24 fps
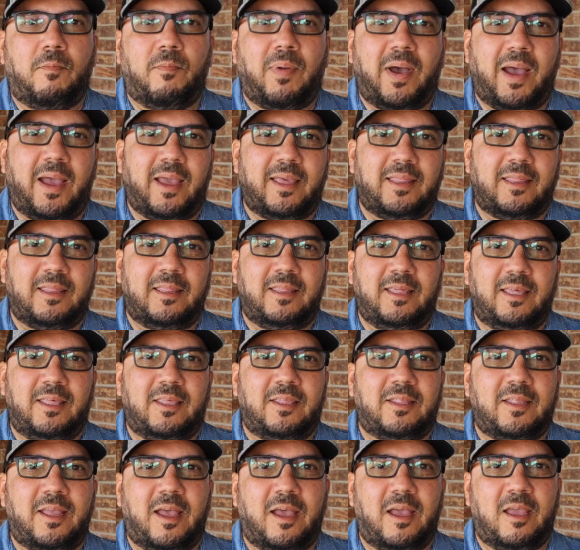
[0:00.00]
By
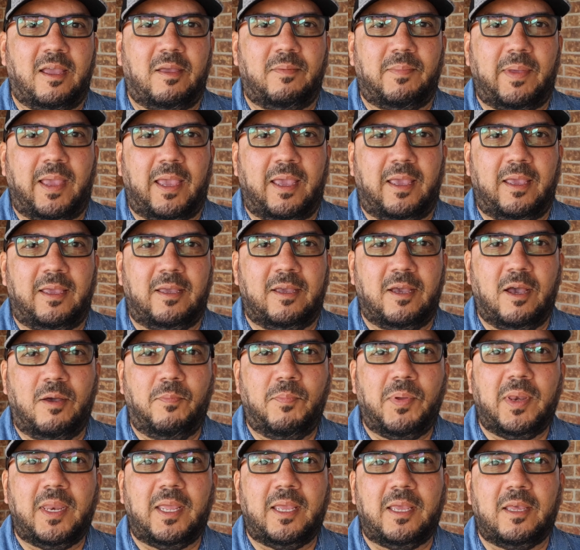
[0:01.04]
this time, a
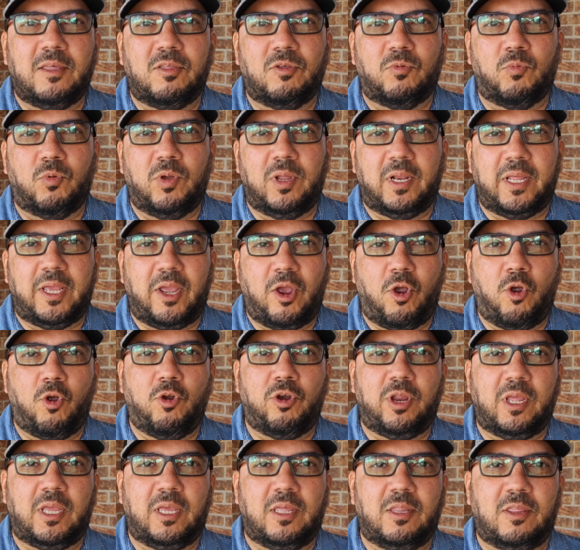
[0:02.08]
company is really
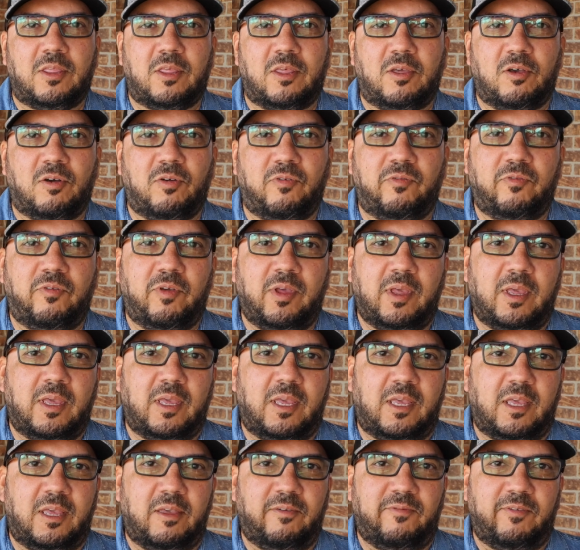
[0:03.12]
hurting itself
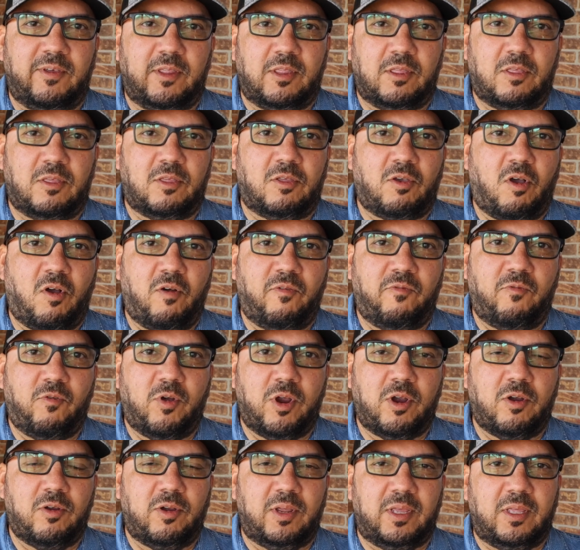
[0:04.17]
if its
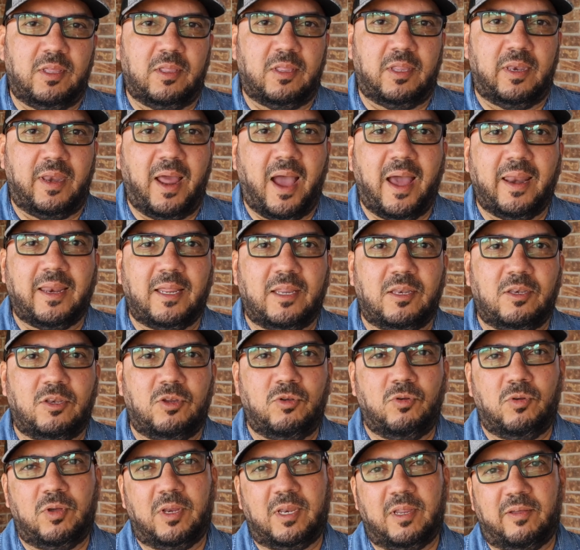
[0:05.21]
software is not
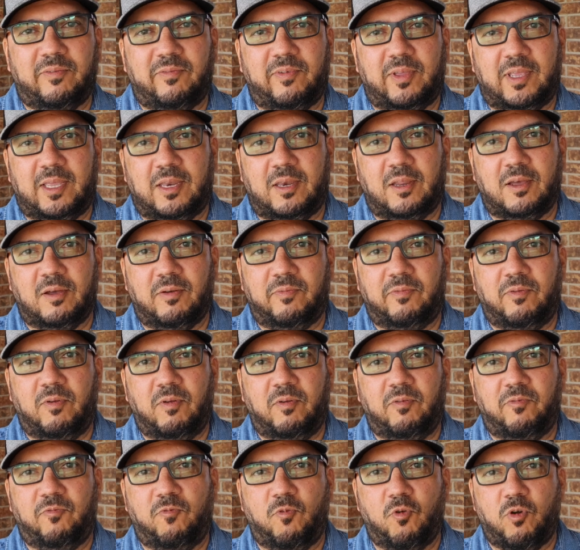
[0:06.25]
intuitive enough
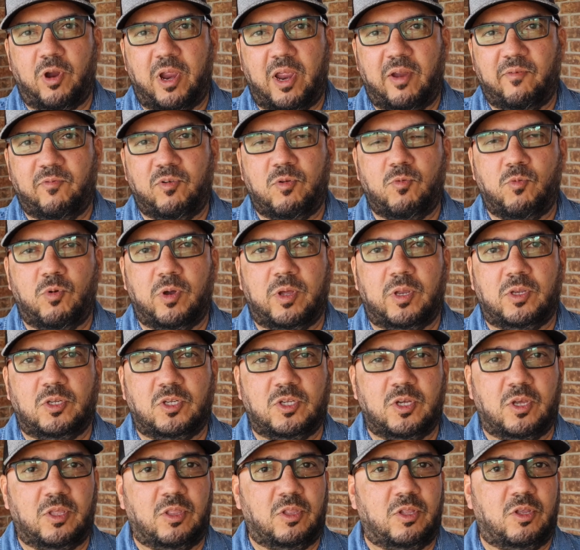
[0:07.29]
for everyone
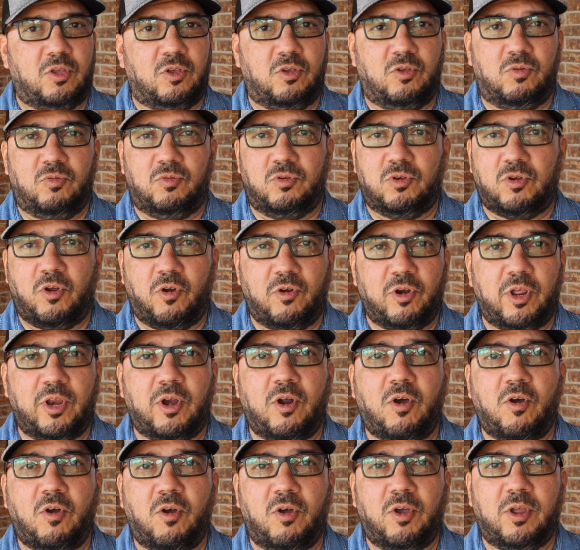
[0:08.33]
just to turn it
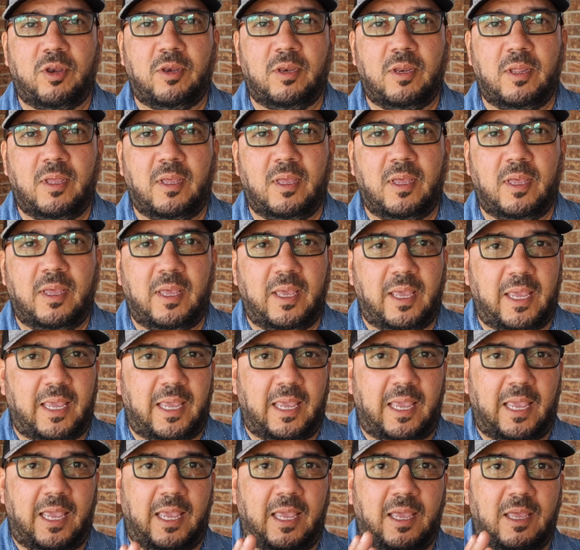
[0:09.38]
on
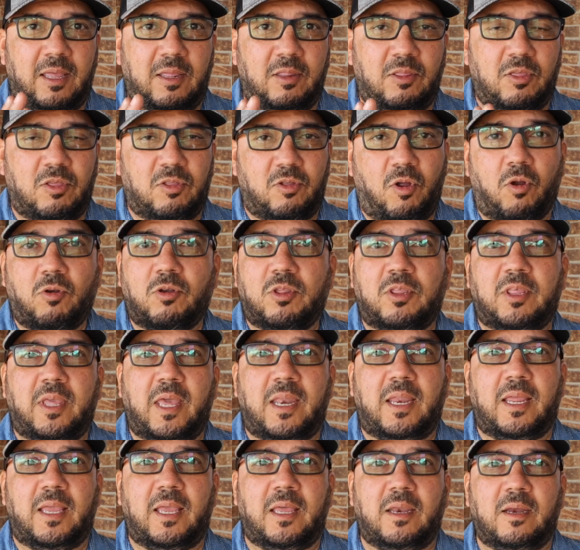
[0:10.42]
and start
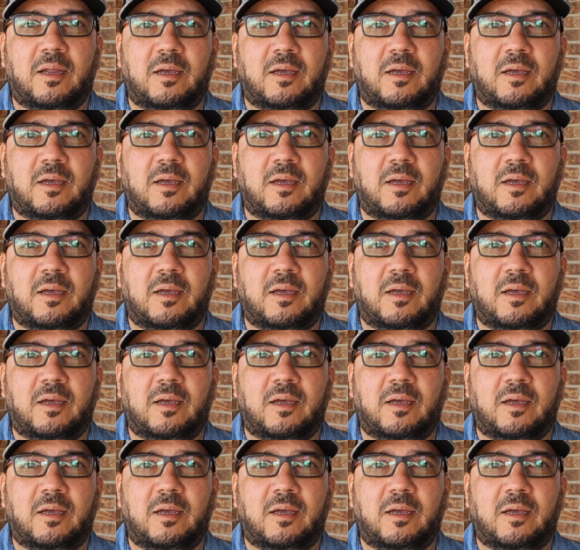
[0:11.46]
setting it